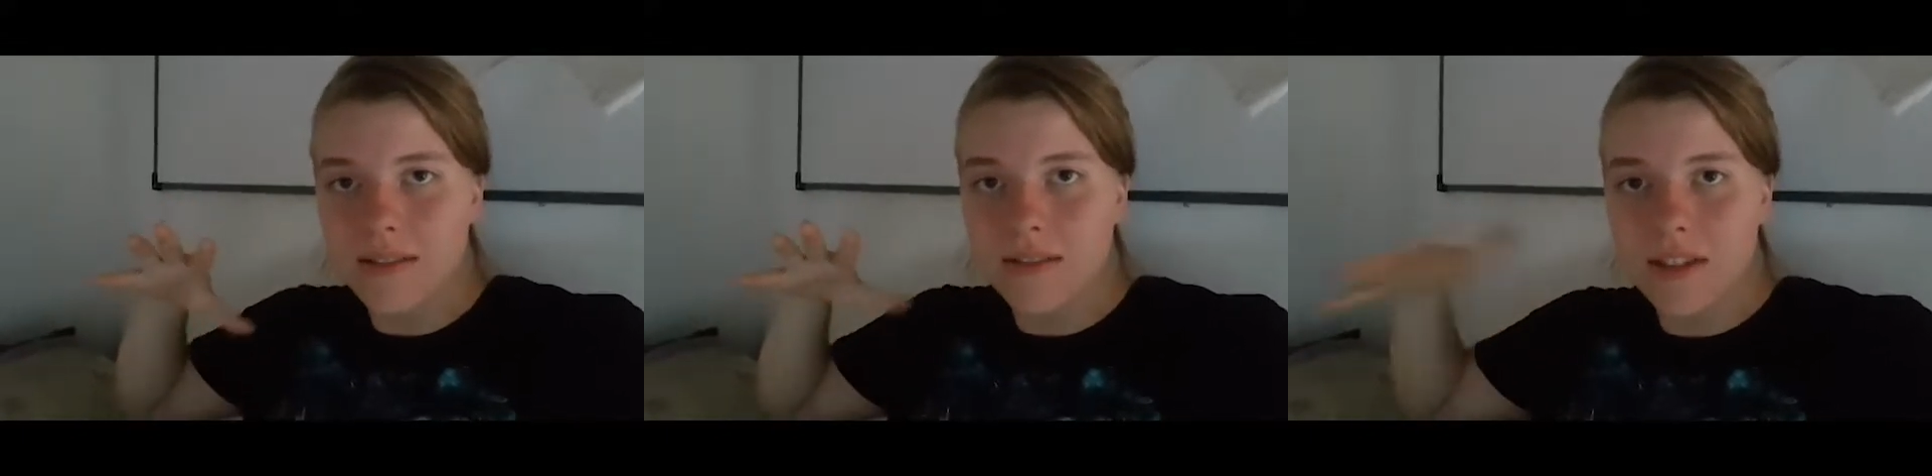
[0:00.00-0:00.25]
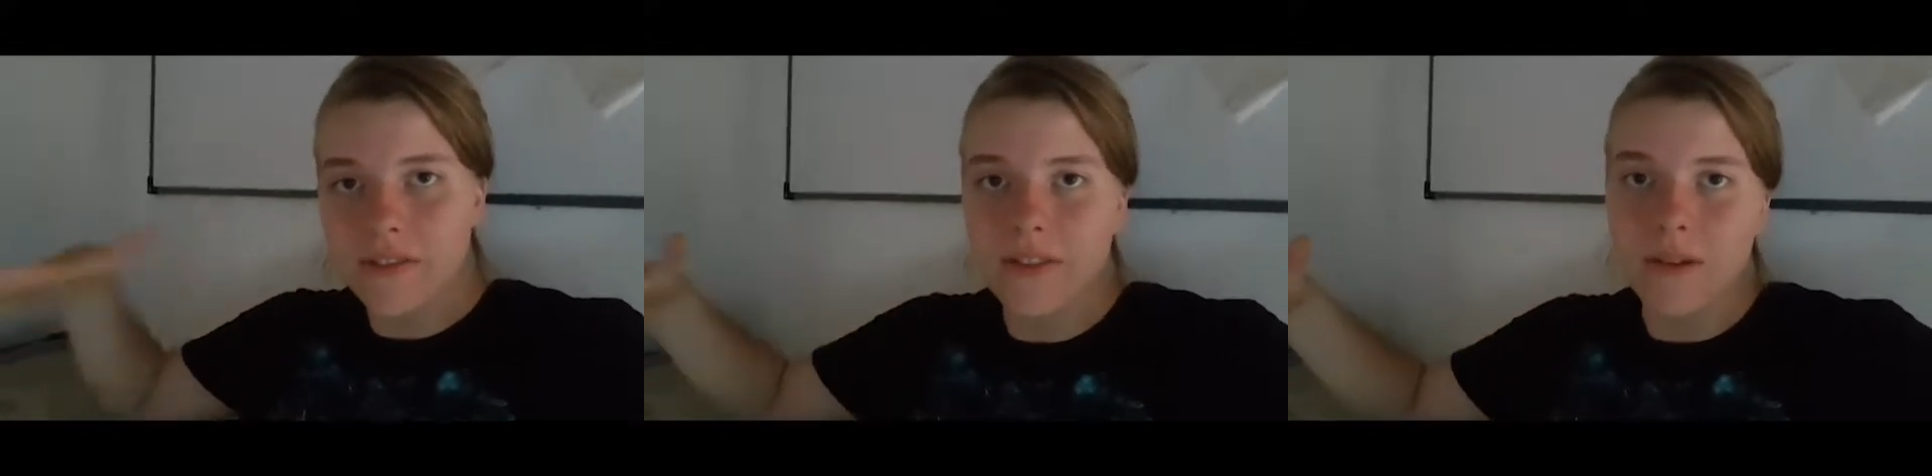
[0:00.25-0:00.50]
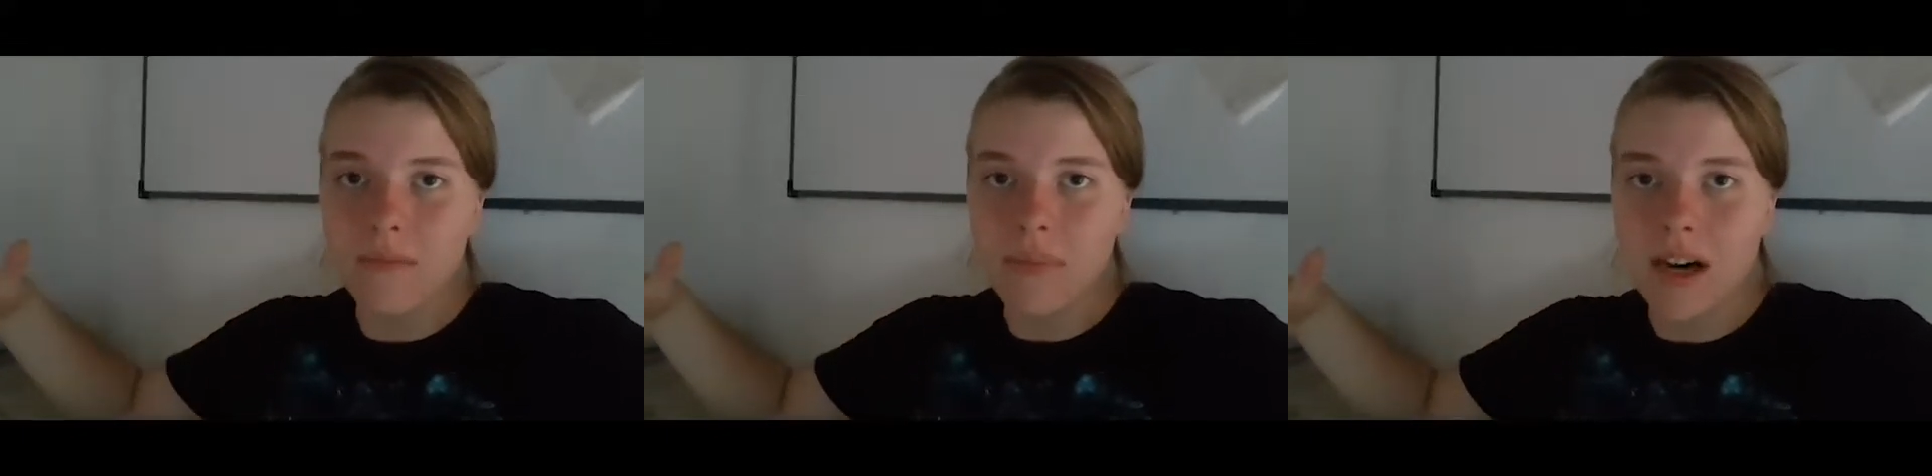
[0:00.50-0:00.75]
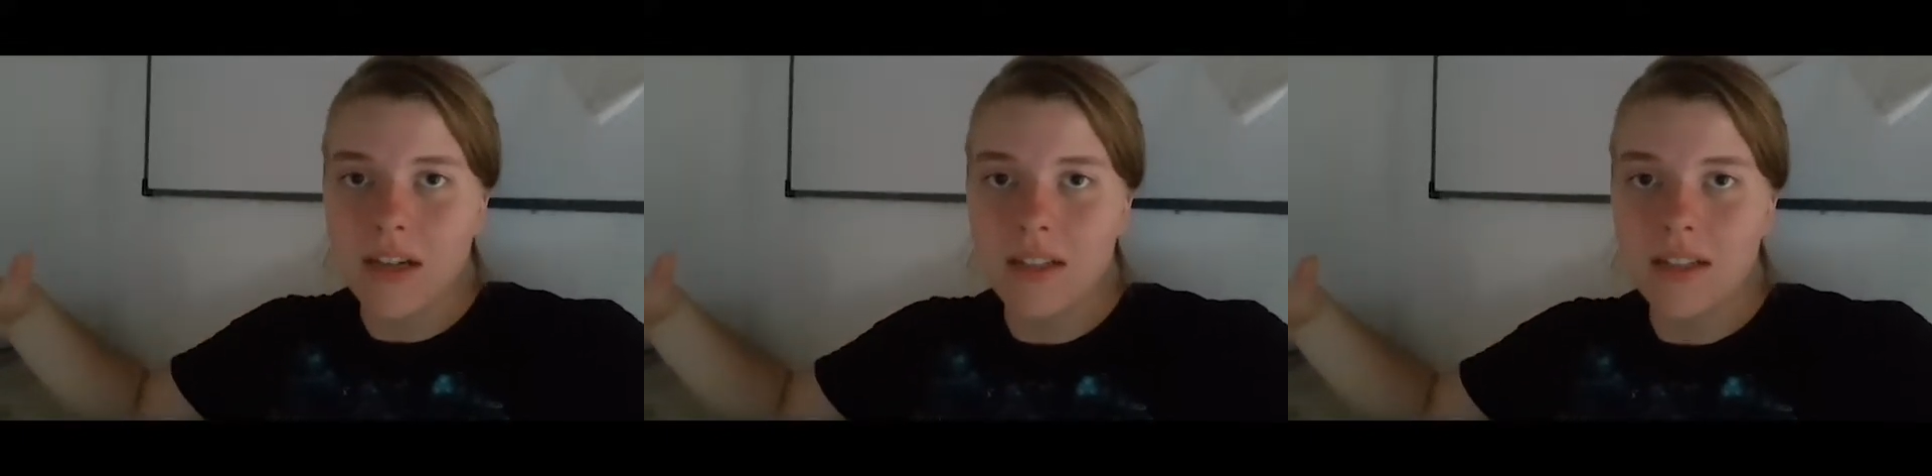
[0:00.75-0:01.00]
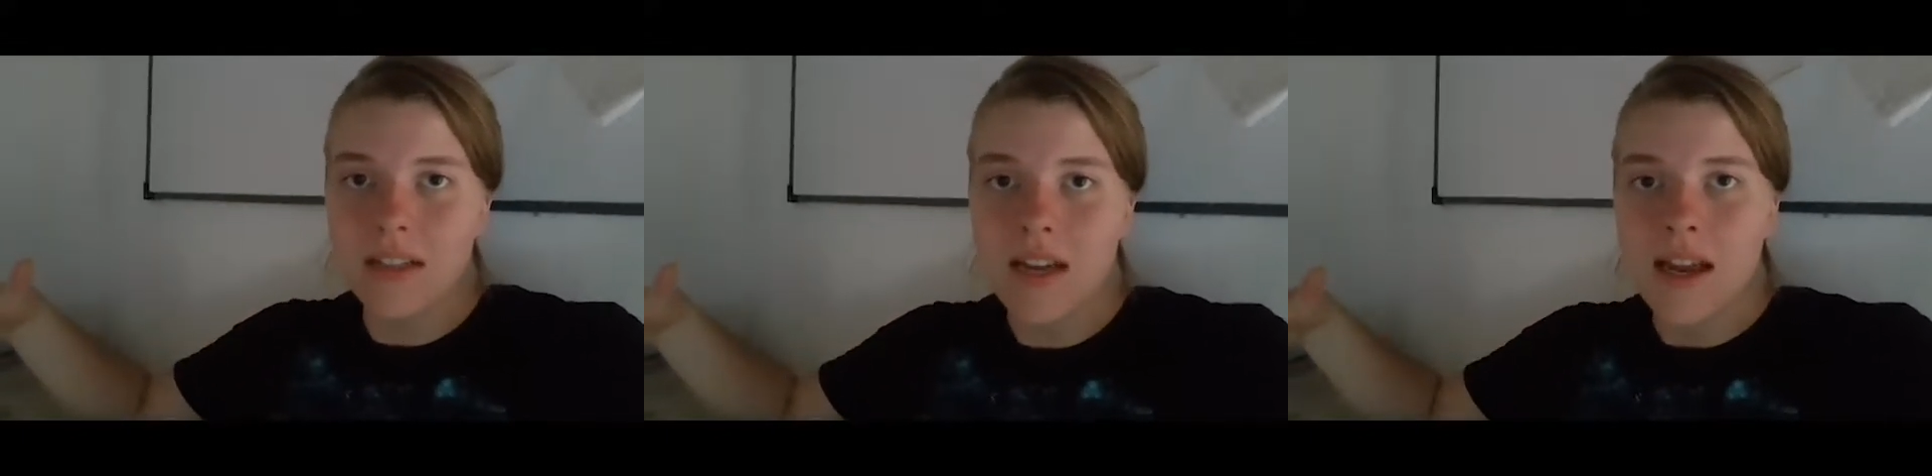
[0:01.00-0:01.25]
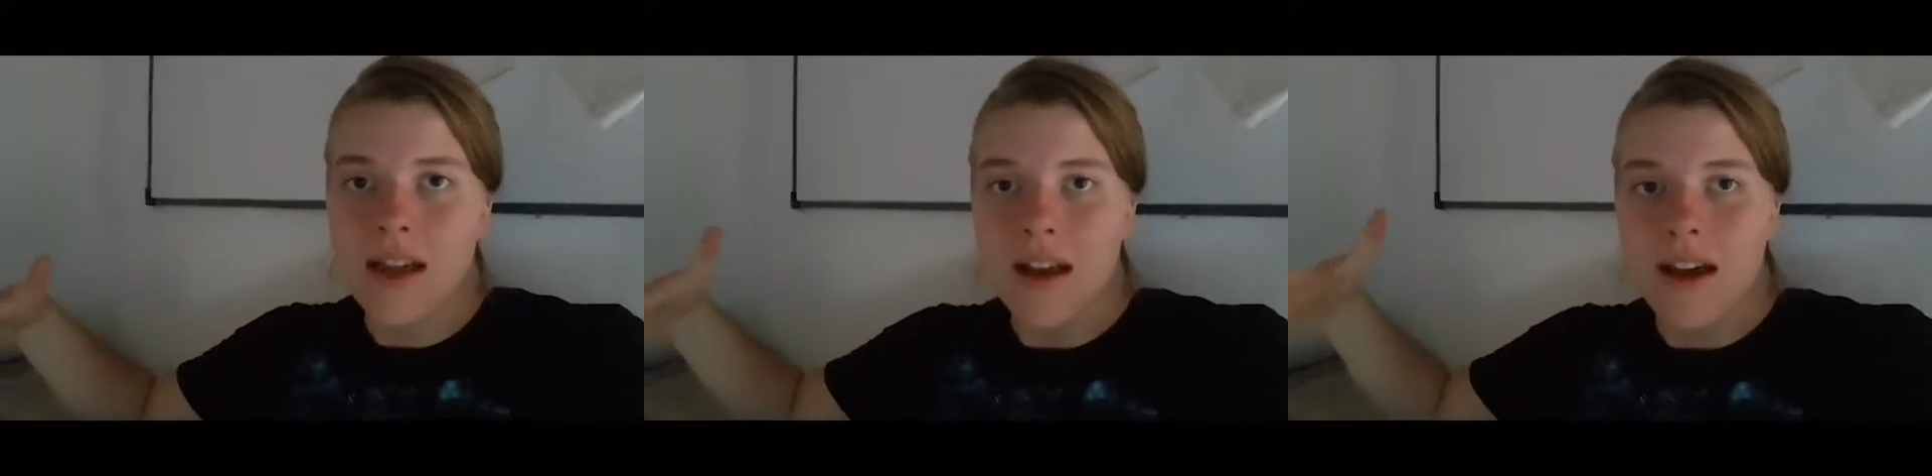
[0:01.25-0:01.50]
different bus,
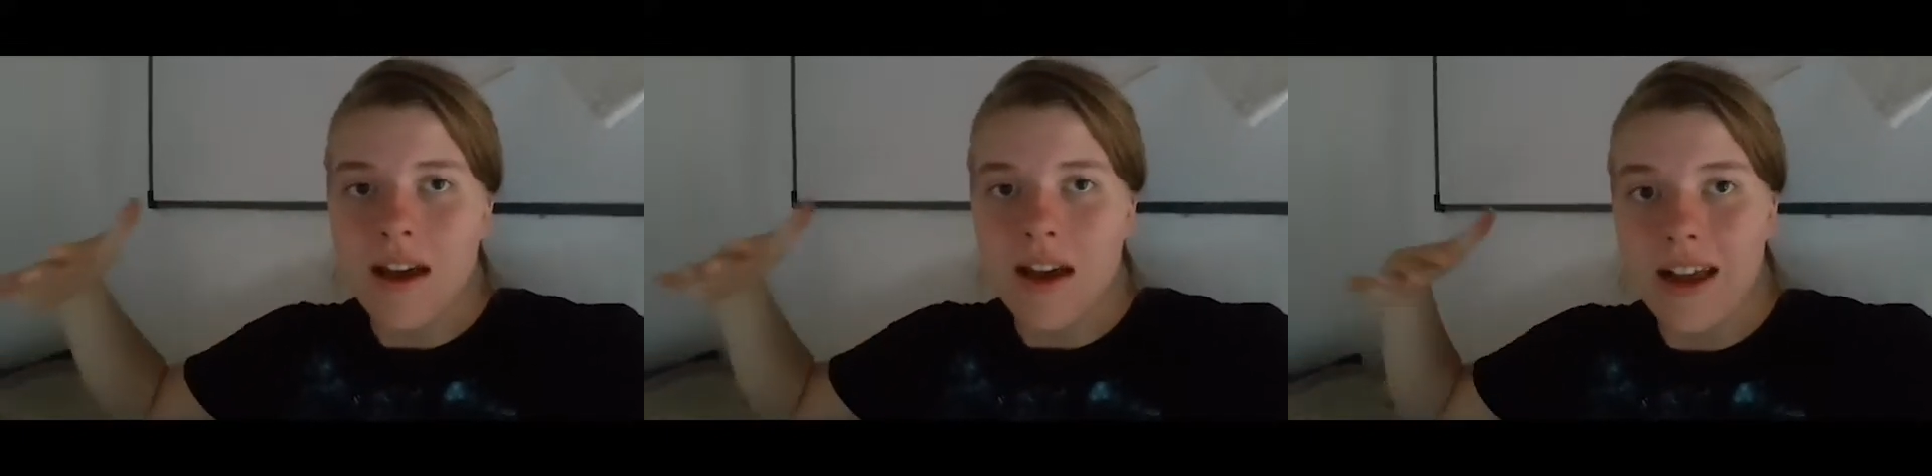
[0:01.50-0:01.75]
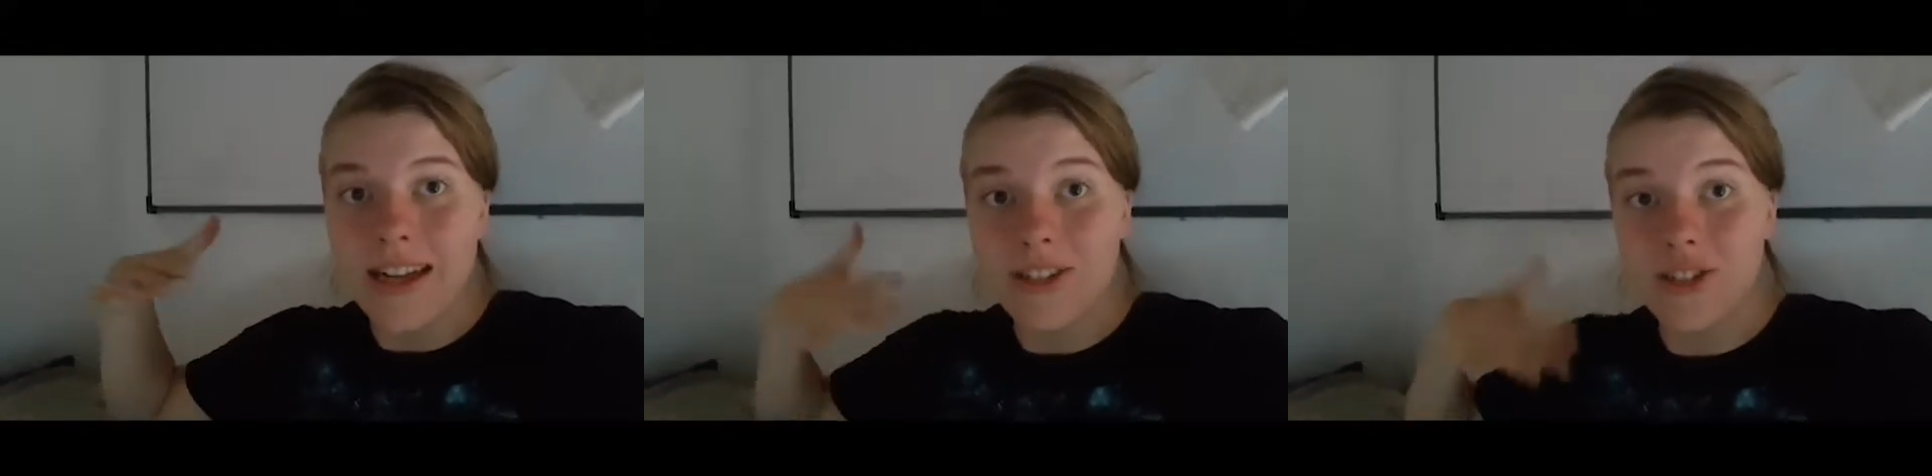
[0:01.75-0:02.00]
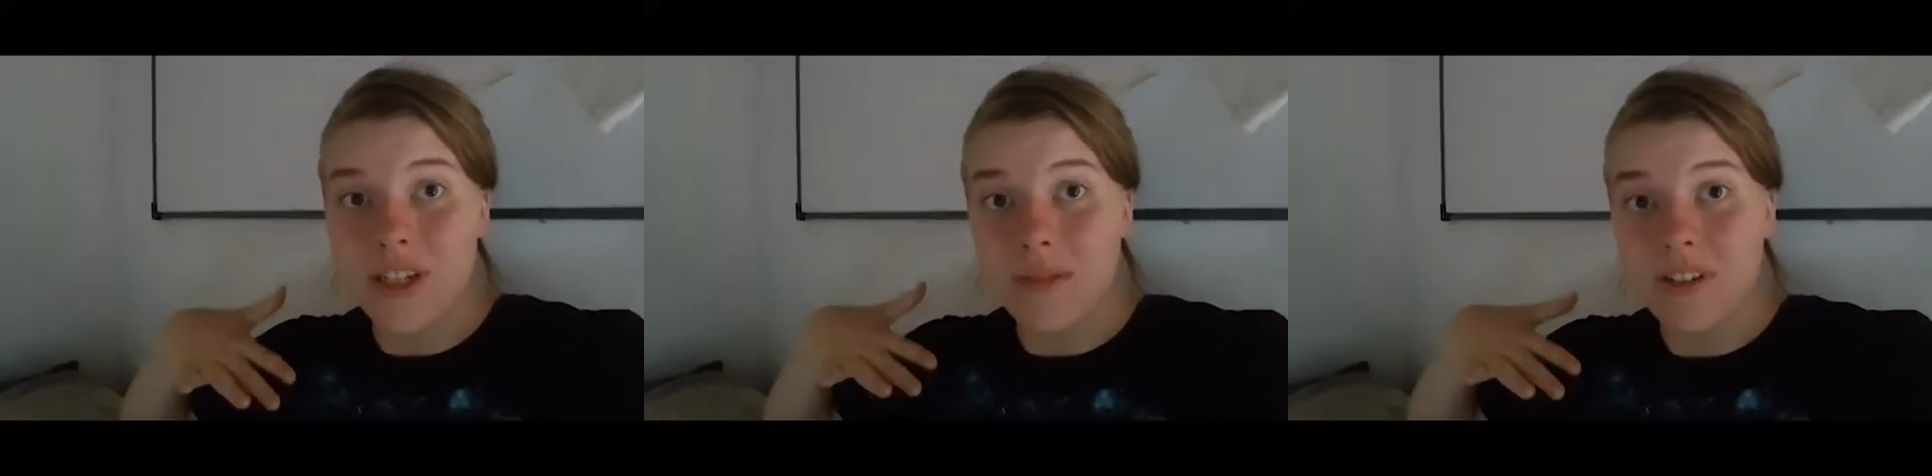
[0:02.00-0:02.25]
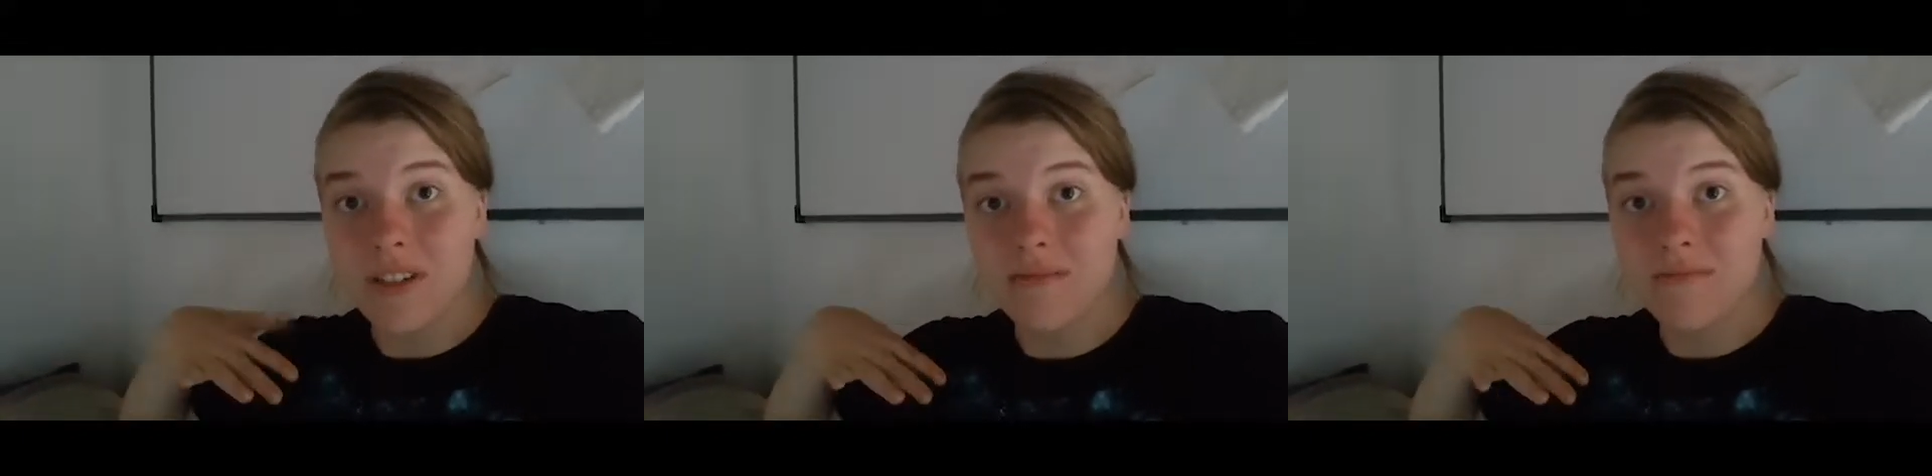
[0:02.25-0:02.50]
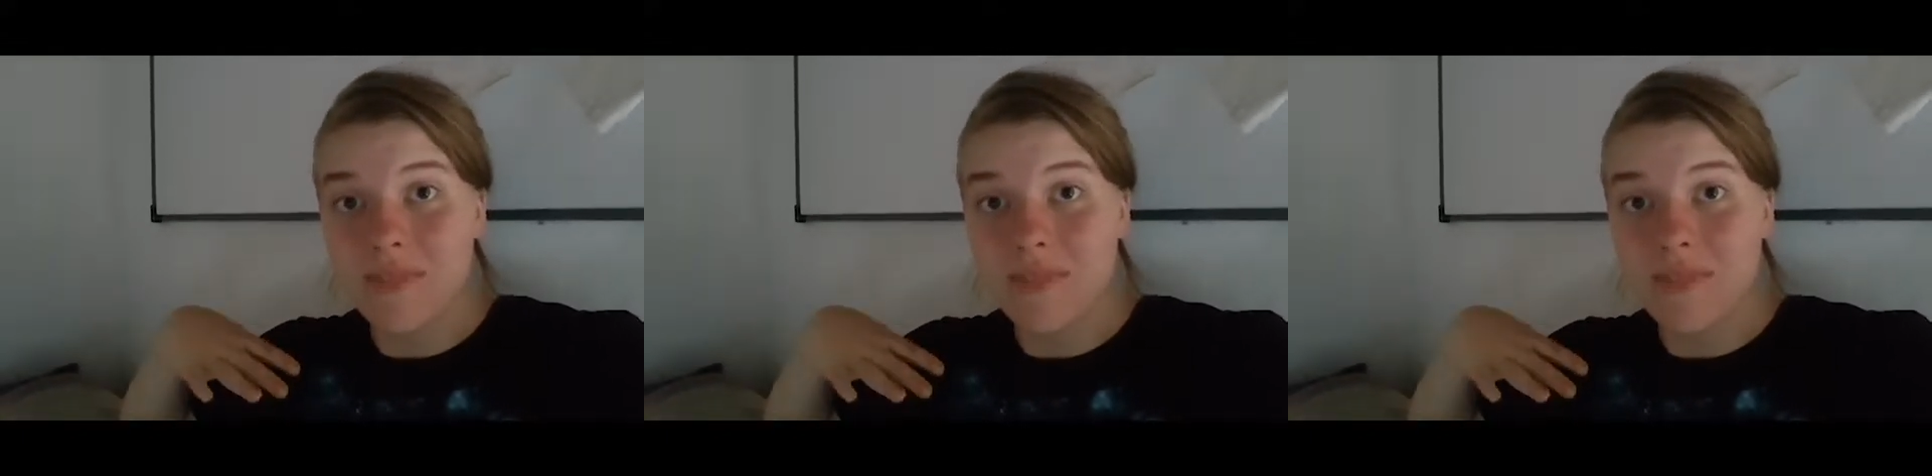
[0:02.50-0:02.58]
it's cheaper.